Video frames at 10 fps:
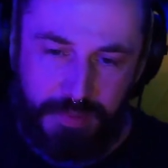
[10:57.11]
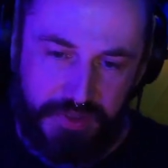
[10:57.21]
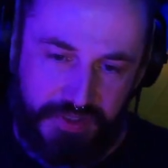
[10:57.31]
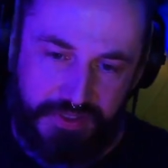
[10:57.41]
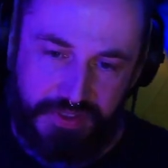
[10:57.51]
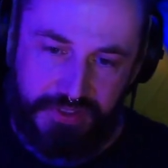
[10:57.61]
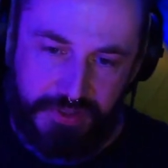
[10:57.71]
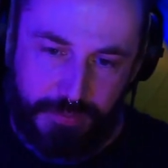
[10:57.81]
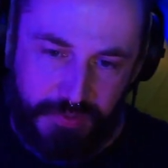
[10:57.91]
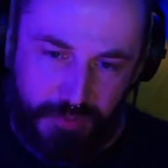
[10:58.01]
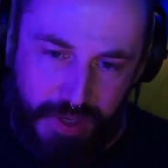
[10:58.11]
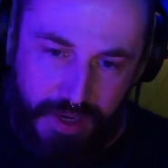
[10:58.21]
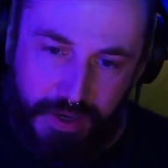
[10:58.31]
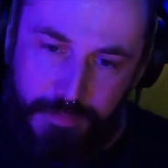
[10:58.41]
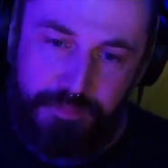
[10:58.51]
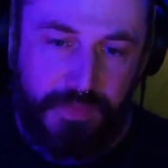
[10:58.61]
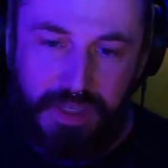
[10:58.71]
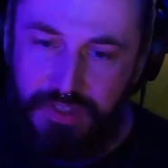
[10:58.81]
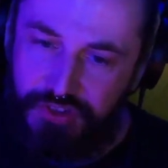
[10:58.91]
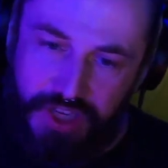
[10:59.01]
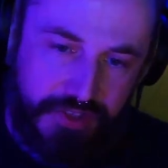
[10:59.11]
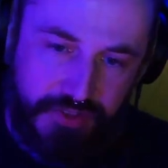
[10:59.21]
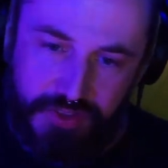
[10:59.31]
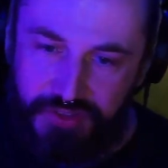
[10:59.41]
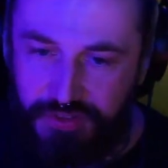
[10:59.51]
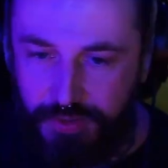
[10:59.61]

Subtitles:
music systems where it changes